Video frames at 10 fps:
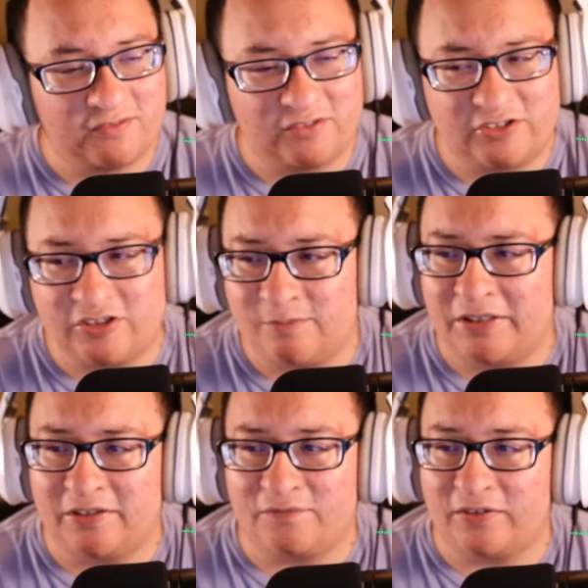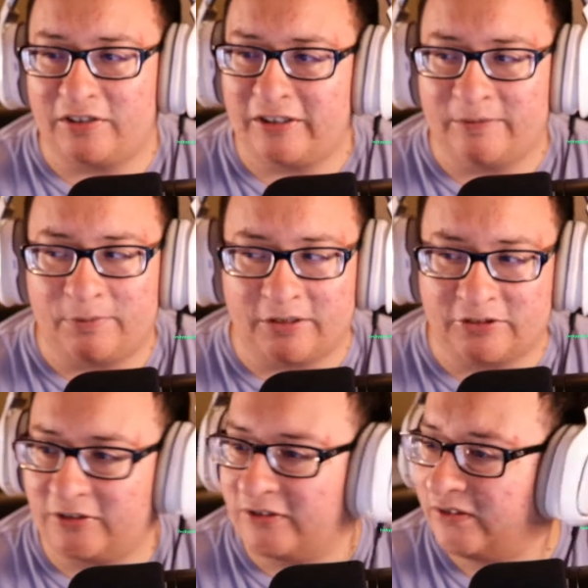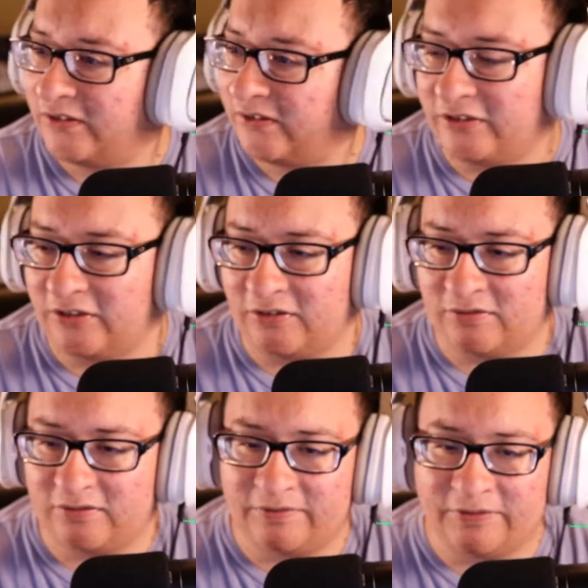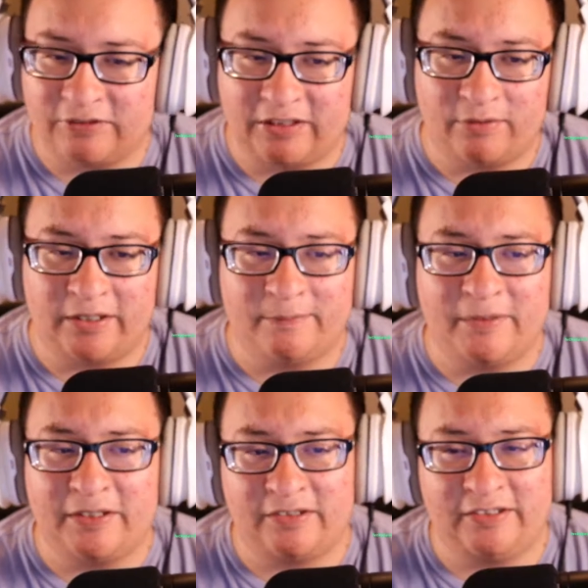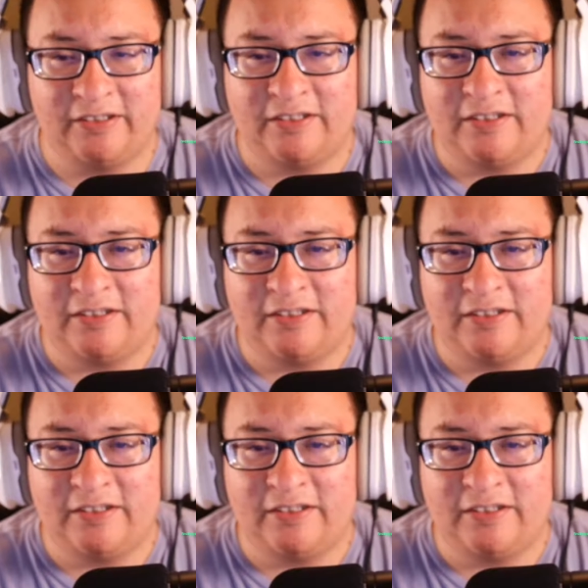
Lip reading: to be a Fellini picture. If you get what I mean, like.